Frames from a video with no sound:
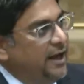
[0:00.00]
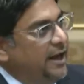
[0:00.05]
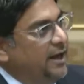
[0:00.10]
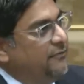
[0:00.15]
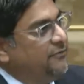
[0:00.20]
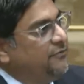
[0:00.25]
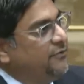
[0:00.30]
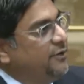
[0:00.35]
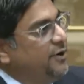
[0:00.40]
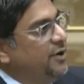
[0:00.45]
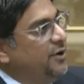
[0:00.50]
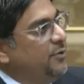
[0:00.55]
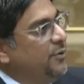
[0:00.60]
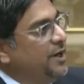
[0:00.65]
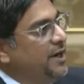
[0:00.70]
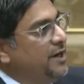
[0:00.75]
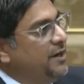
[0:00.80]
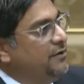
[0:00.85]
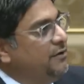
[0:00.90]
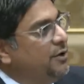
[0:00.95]

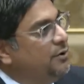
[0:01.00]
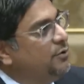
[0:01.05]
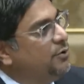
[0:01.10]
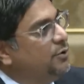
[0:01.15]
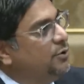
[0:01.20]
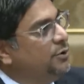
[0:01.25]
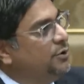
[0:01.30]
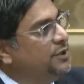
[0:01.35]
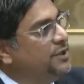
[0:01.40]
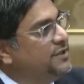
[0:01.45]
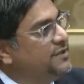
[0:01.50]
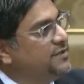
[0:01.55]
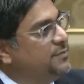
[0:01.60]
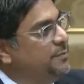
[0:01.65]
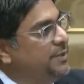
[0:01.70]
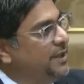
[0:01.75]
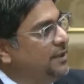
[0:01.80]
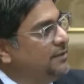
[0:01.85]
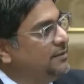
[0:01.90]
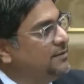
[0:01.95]
everywhere a road
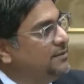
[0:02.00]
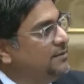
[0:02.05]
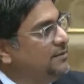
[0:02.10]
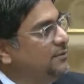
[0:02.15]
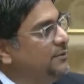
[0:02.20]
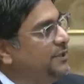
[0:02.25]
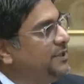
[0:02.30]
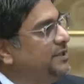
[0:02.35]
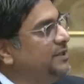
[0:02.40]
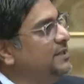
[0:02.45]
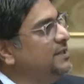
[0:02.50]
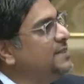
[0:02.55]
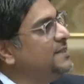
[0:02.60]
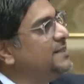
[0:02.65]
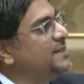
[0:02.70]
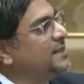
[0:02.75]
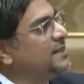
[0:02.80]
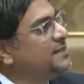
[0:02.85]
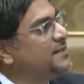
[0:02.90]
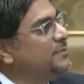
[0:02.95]
is built, within
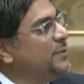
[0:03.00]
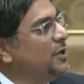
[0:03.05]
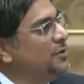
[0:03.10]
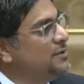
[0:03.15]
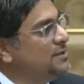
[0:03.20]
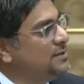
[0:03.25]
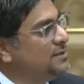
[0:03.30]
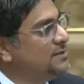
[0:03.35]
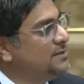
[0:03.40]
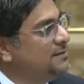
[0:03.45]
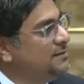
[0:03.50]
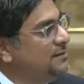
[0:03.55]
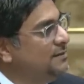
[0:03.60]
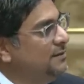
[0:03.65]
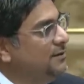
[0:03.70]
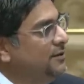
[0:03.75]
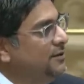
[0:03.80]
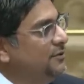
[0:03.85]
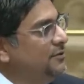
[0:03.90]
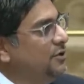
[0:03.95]
6 months,
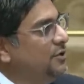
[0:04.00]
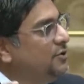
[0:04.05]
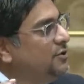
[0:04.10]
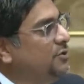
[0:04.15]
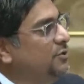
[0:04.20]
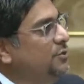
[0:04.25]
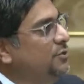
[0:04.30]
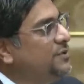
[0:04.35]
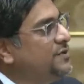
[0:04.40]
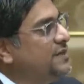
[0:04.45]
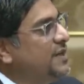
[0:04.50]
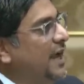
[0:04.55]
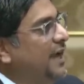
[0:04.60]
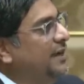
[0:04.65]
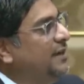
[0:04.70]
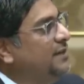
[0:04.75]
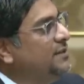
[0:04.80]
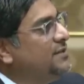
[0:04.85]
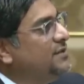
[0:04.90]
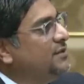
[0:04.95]
the two
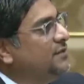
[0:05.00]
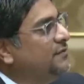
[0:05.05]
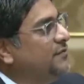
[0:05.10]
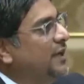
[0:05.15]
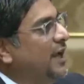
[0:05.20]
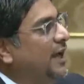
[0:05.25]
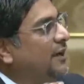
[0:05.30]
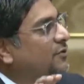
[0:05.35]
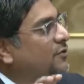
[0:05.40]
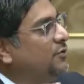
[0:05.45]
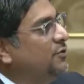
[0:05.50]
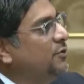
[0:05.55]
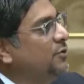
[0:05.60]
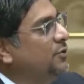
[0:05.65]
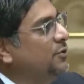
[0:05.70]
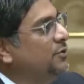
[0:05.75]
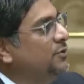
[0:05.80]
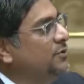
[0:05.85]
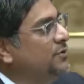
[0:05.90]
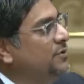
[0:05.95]
sides of that
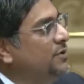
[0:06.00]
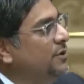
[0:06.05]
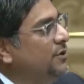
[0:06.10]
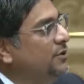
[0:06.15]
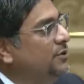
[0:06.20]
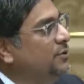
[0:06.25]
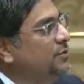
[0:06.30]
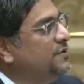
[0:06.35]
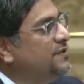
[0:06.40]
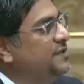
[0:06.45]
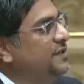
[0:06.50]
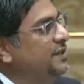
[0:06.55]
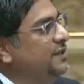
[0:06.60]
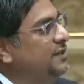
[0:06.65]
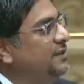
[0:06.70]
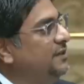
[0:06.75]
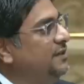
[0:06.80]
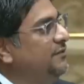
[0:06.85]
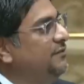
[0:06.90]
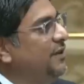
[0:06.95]
road, you see
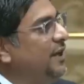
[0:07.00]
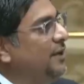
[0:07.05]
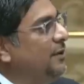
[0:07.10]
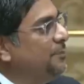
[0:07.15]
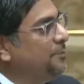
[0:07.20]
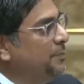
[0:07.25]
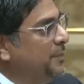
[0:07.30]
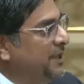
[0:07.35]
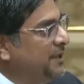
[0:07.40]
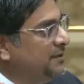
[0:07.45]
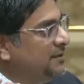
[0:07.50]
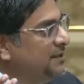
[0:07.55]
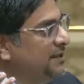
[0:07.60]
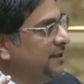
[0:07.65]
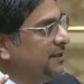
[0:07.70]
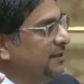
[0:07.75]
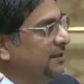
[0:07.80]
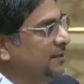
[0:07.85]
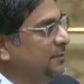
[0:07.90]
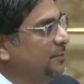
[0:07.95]
the development
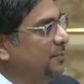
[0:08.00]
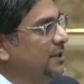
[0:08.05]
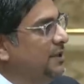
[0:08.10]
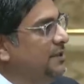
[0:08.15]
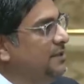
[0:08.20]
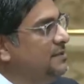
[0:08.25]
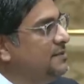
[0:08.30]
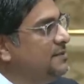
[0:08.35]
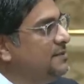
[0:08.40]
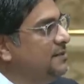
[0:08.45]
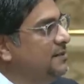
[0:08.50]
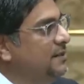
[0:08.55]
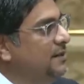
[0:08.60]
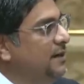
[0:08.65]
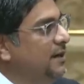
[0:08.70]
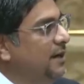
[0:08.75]
taking place.